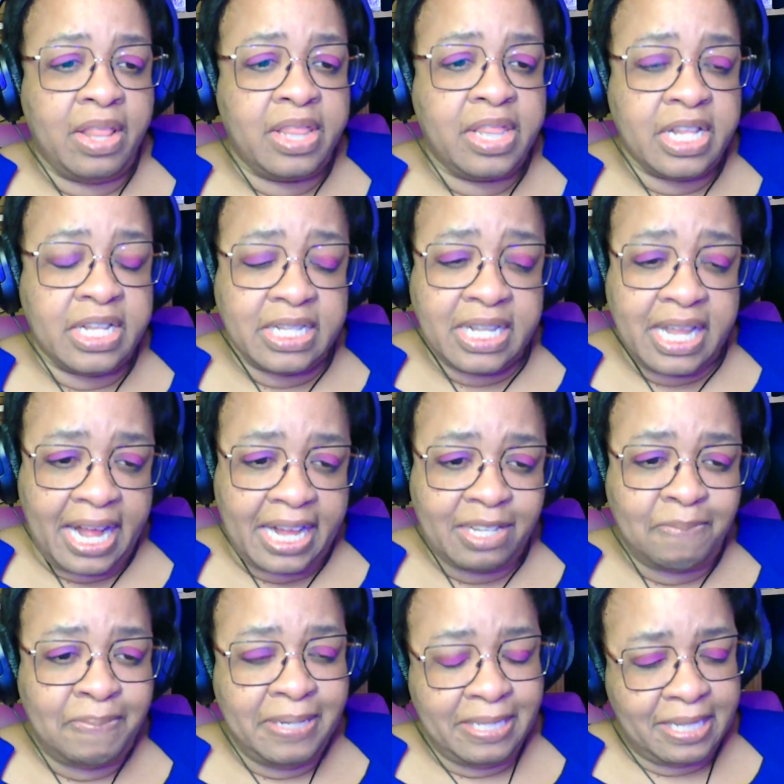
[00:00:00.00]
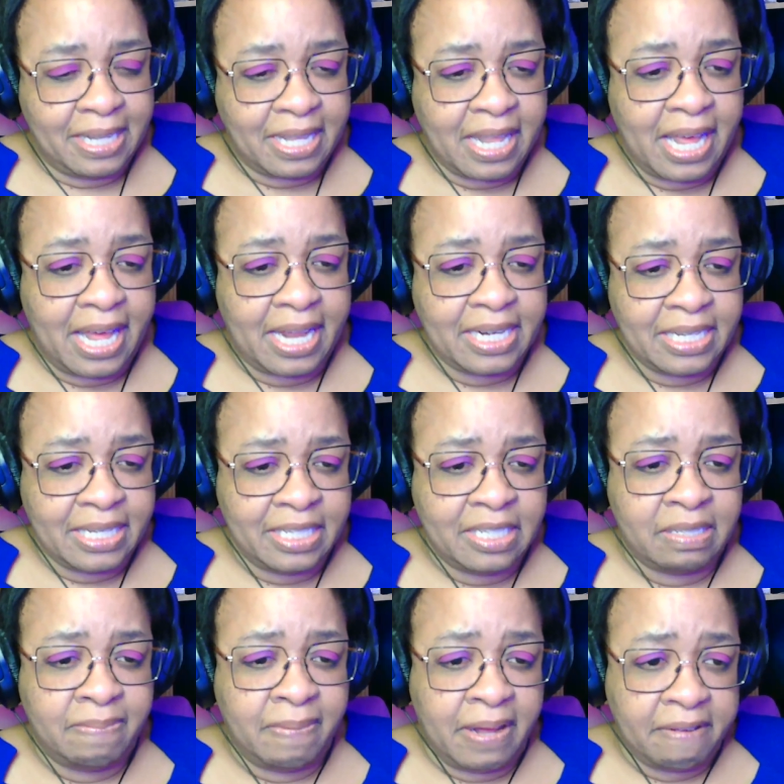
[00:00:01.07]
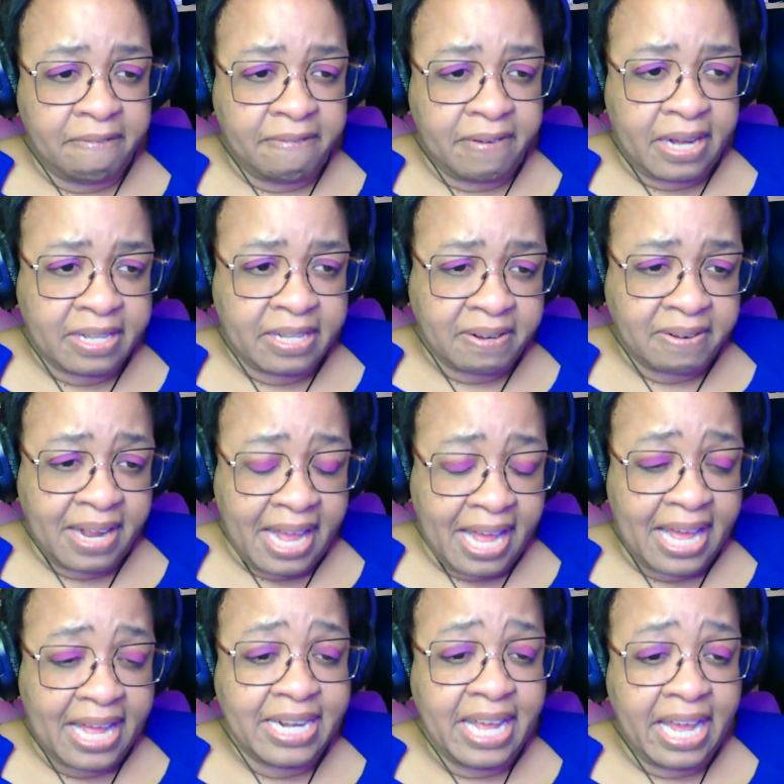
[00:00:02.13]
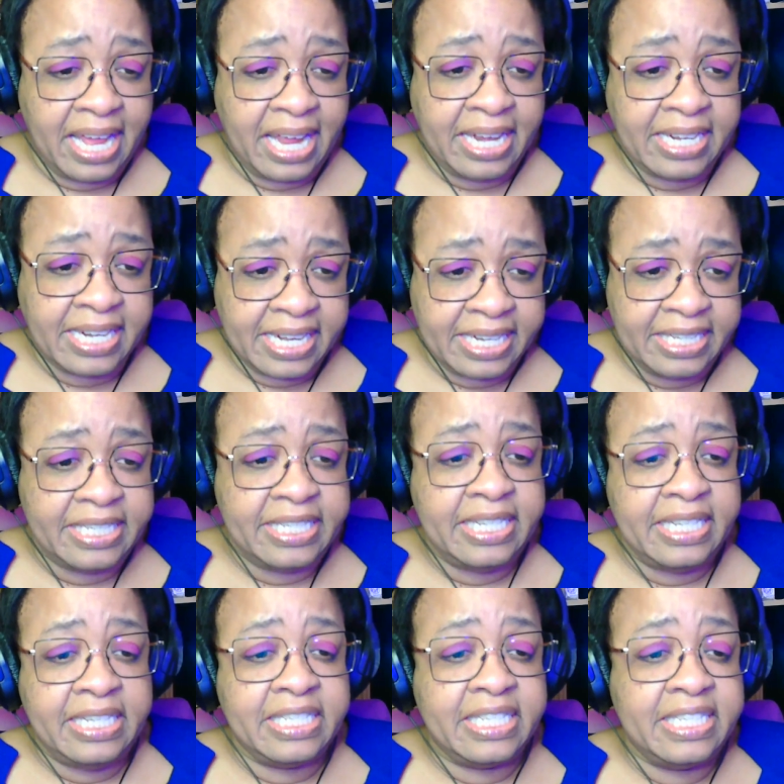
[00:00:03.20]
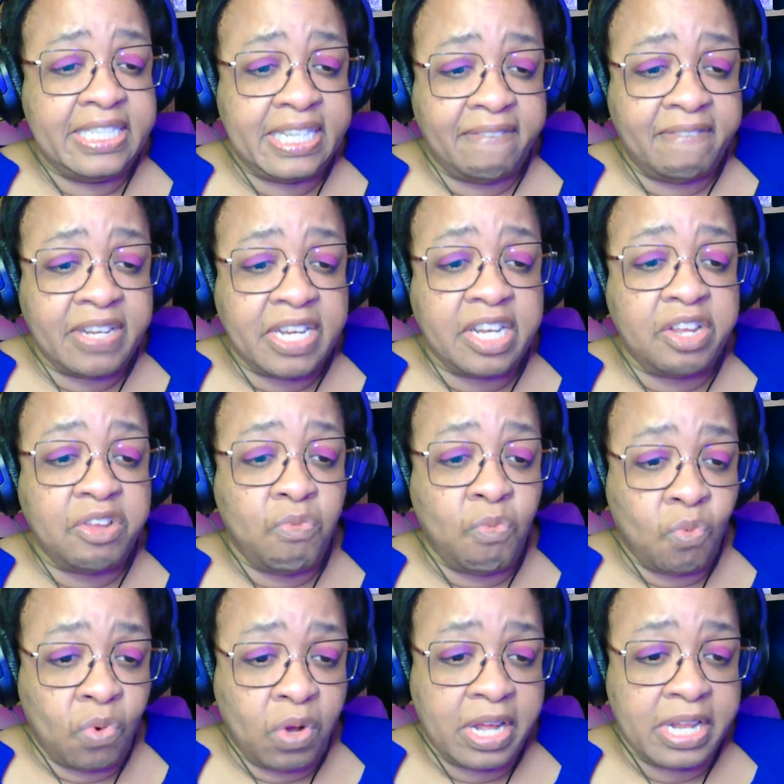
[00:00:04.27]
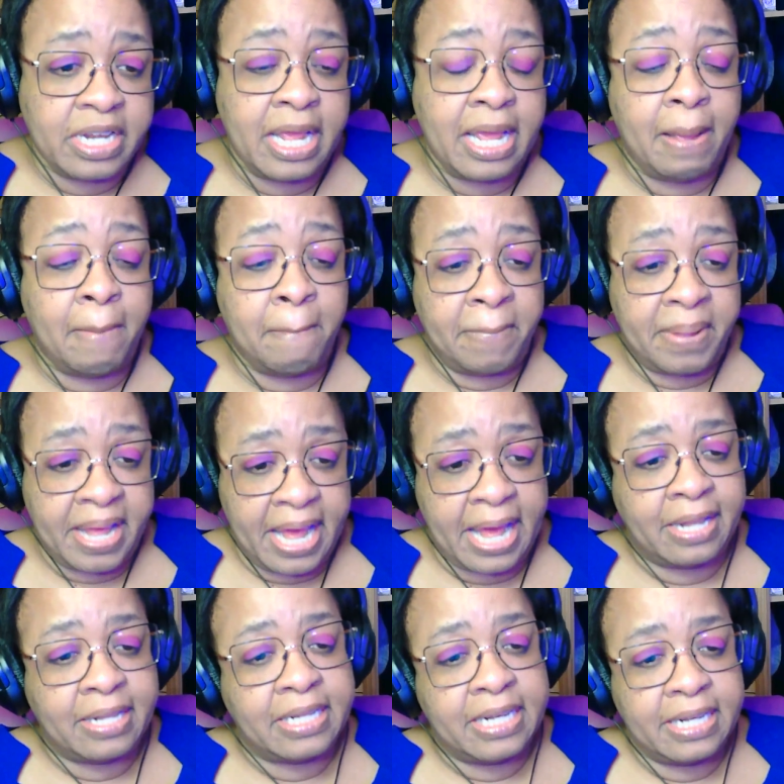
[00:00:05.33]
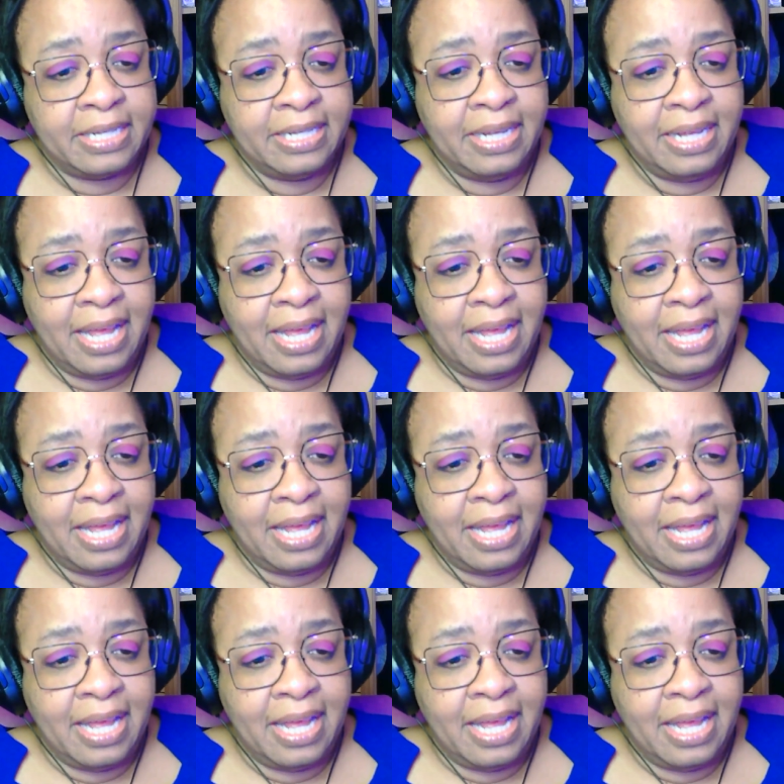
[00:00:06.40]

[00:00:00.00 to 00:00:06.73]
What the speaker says: The last piece of that is my father had a 1971 Impala.